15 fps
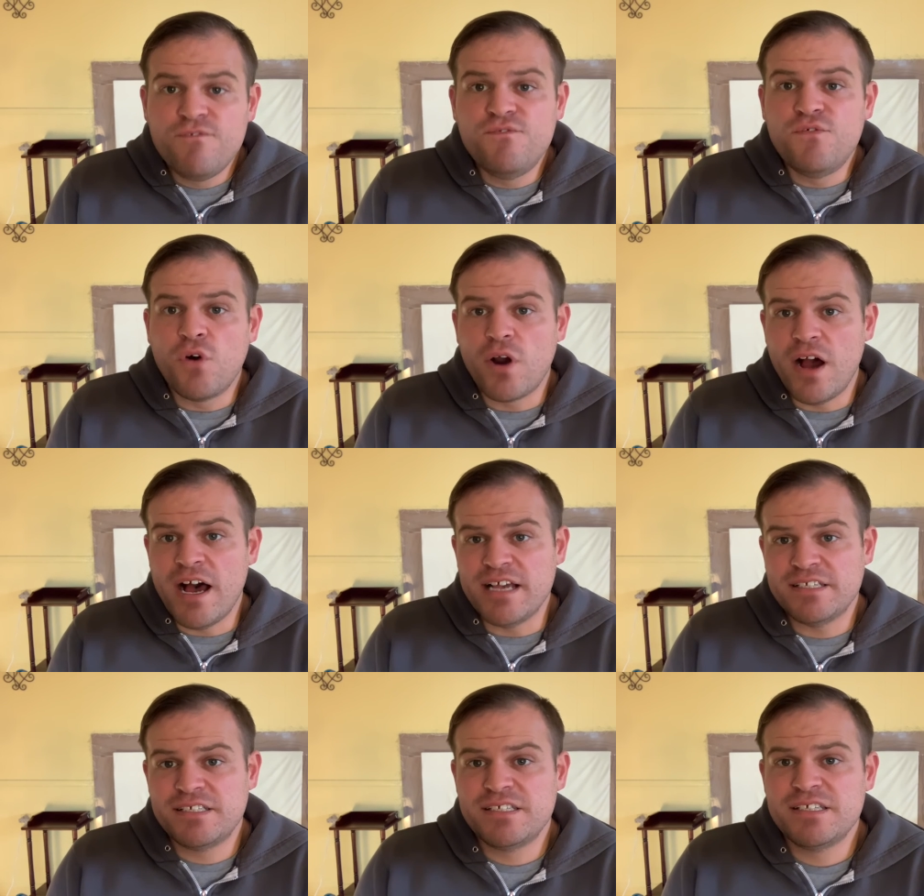for
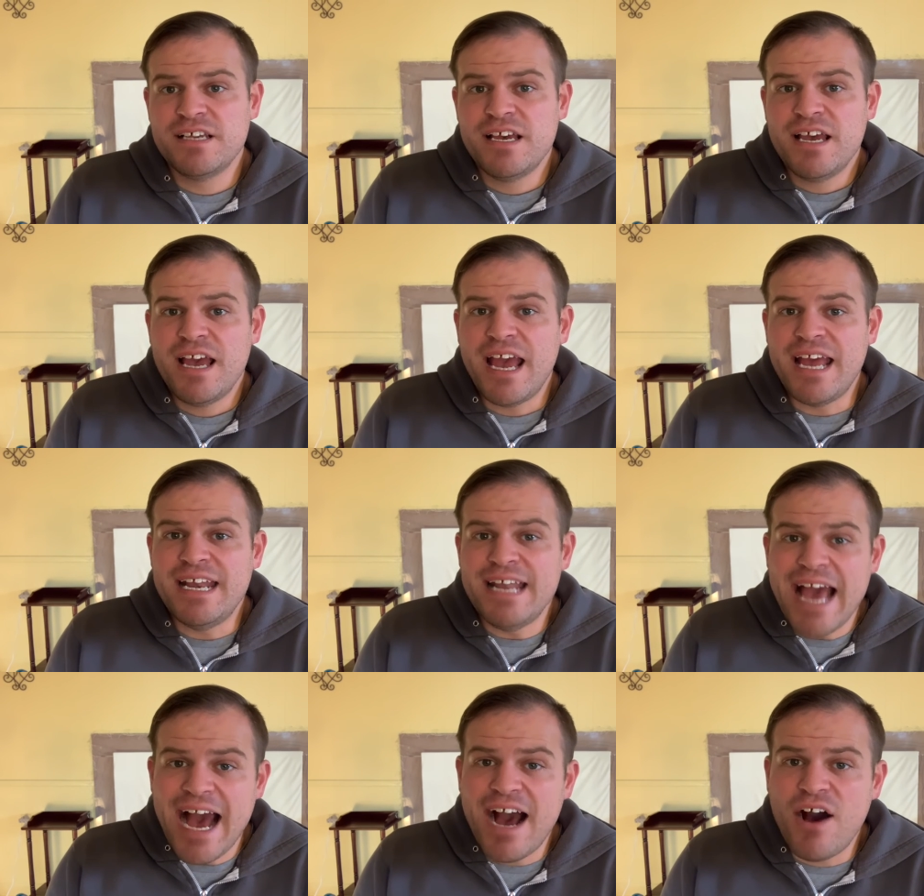us, and
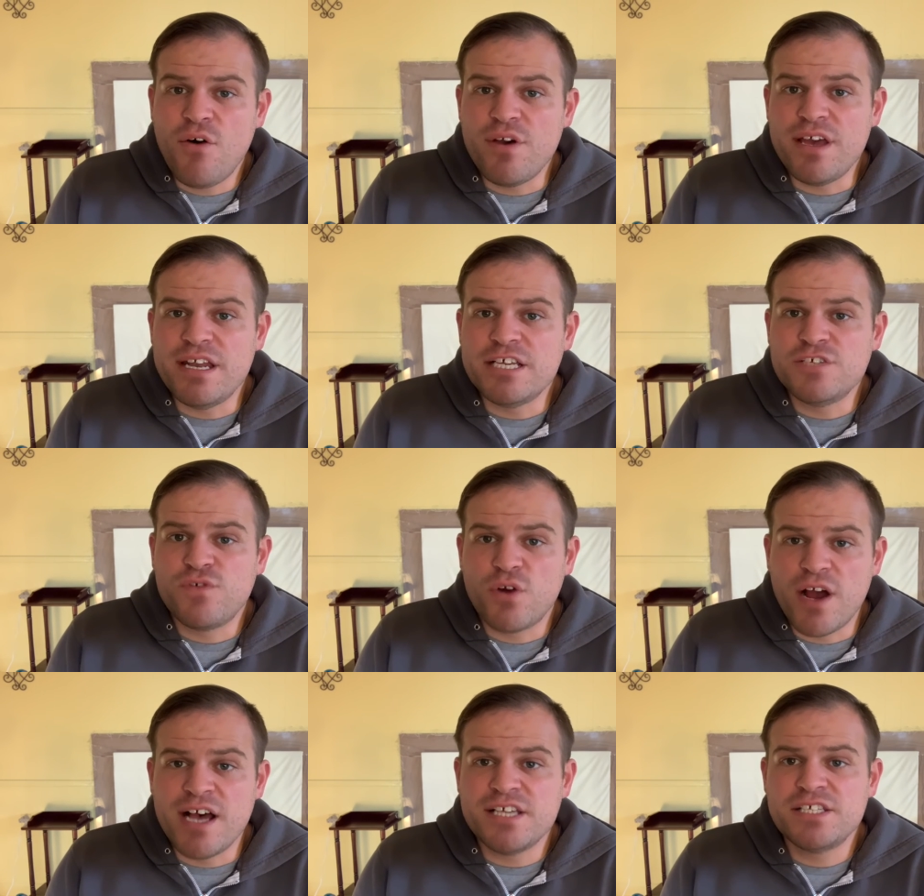now it is
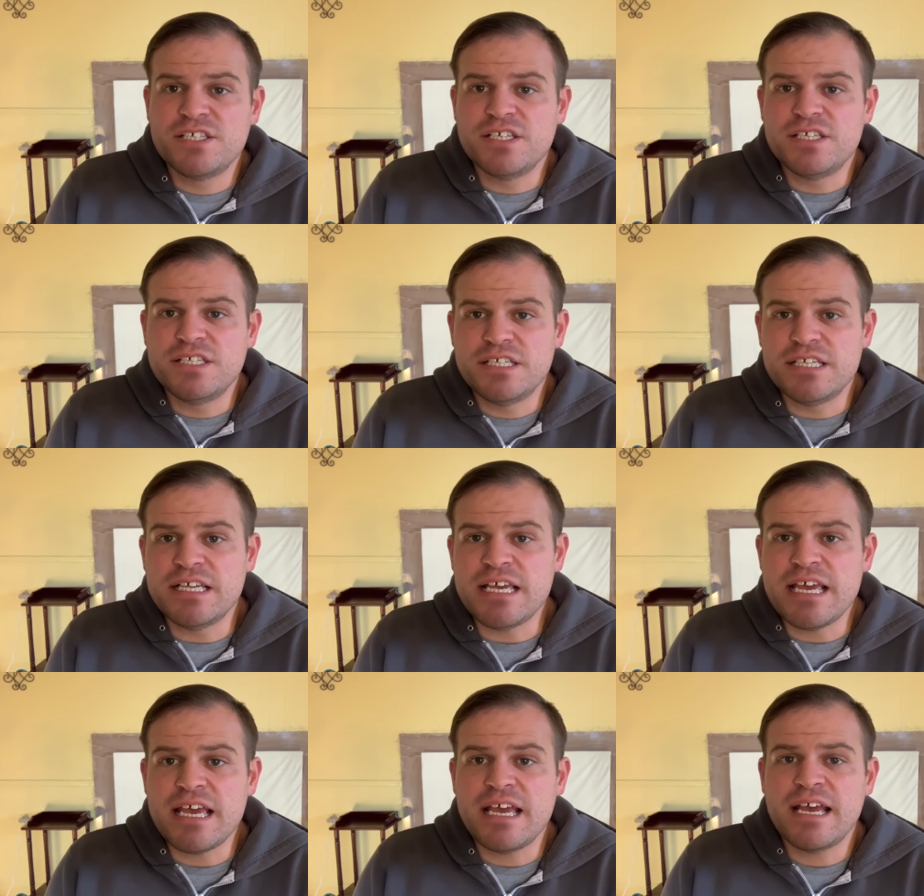for us to
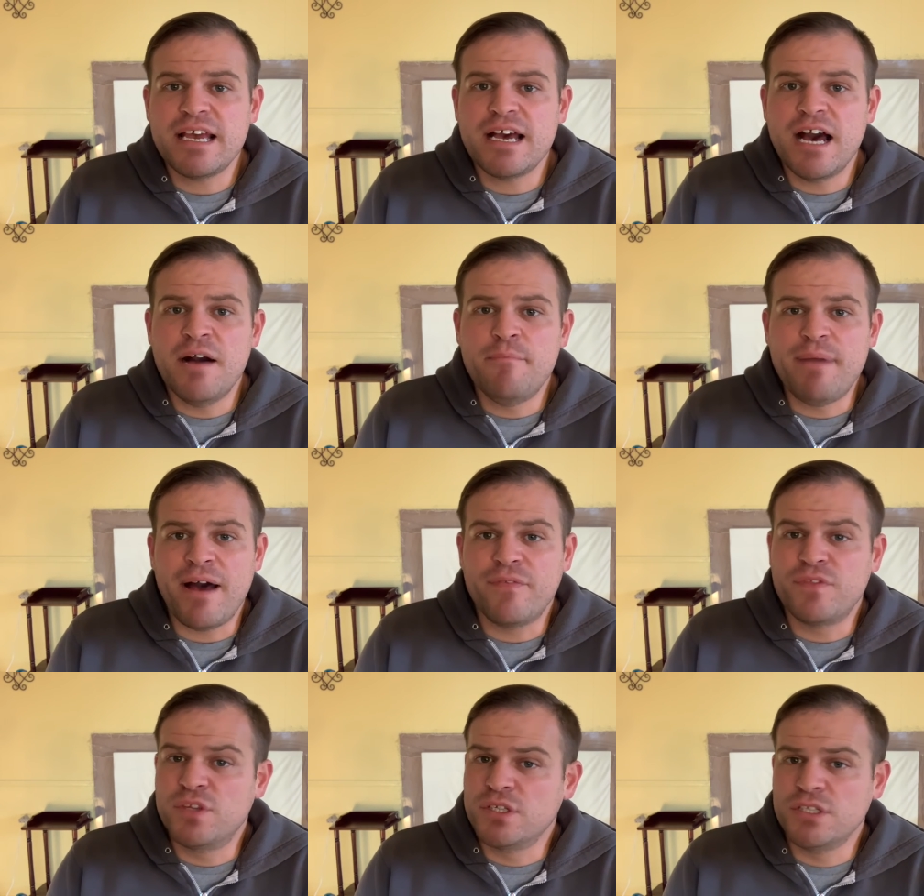sing
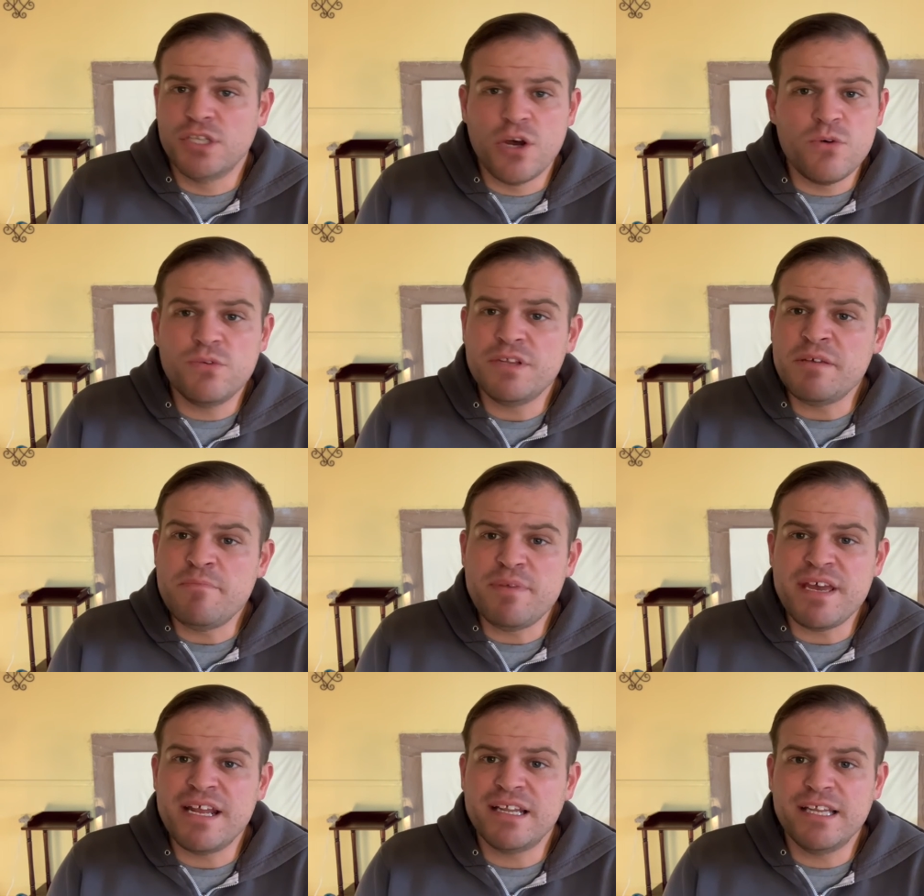about the lowly
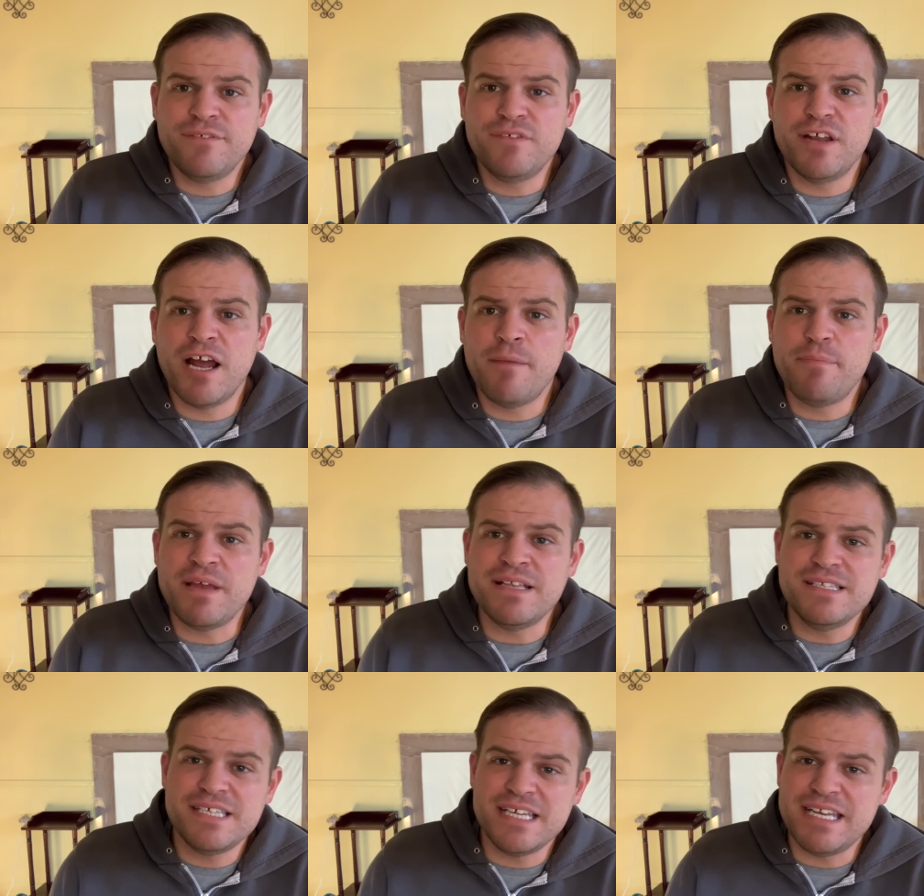being lifted up
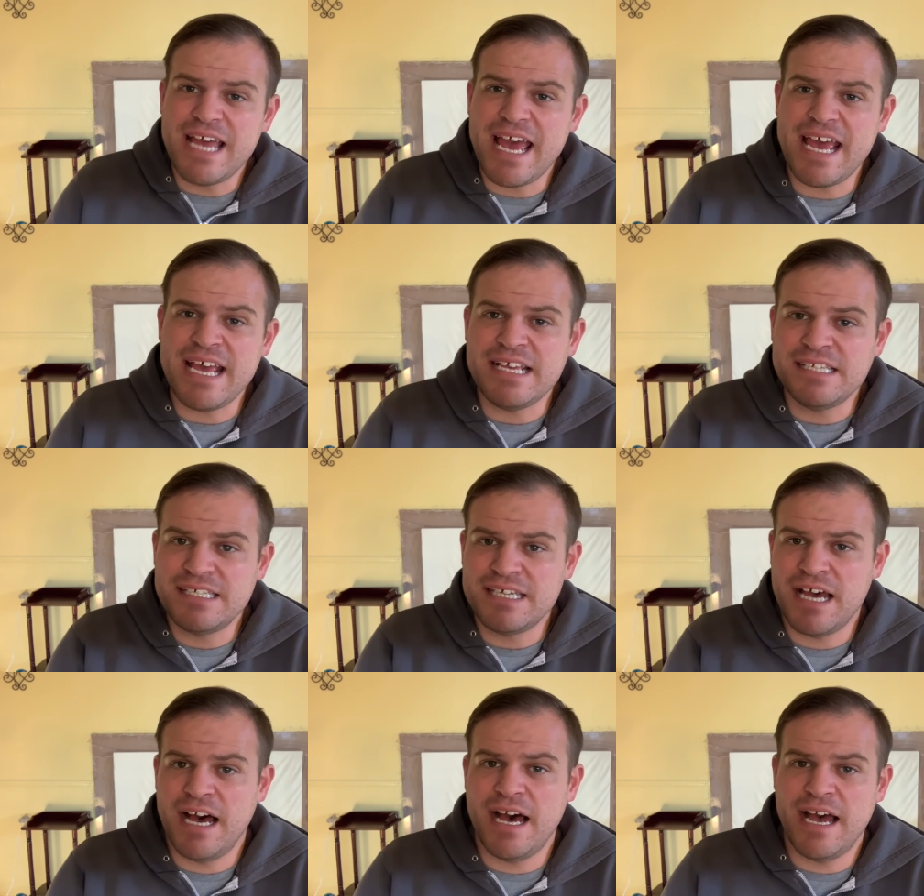in today's
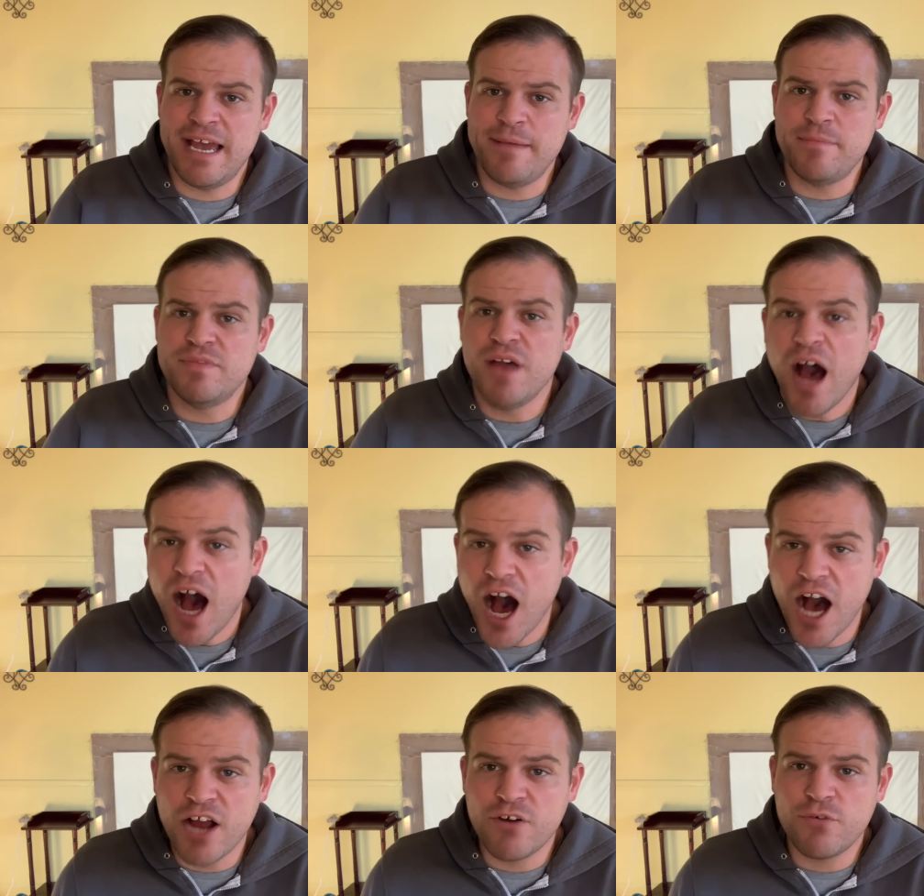time, the
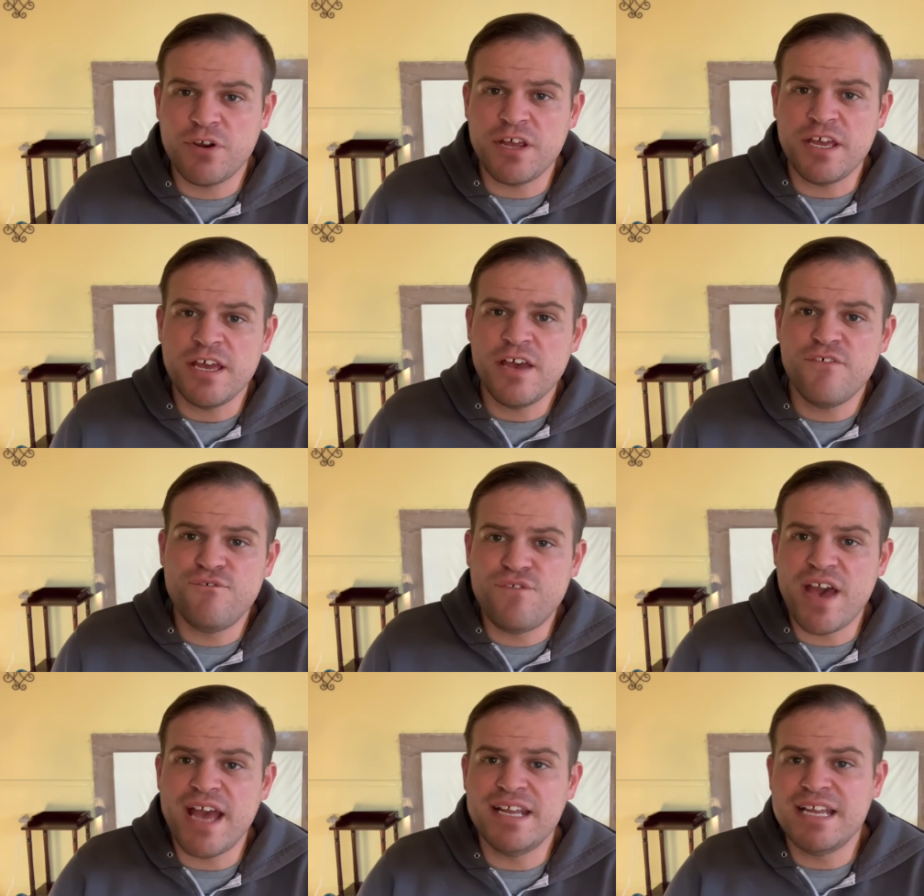hungry
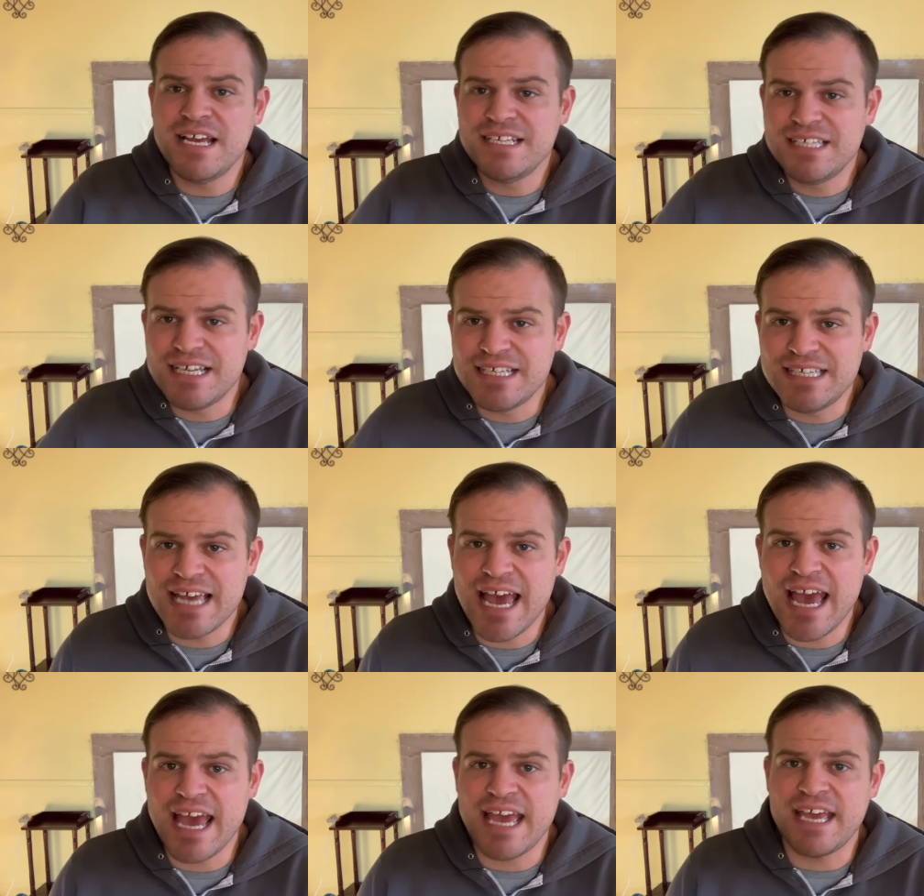fed
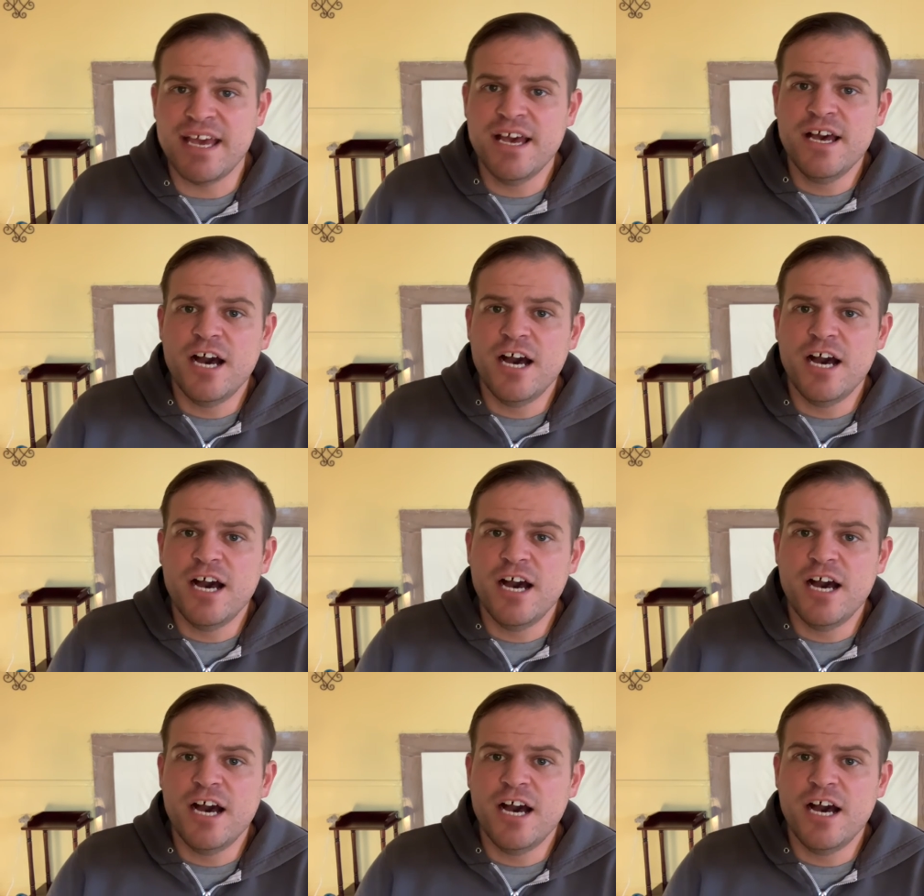today,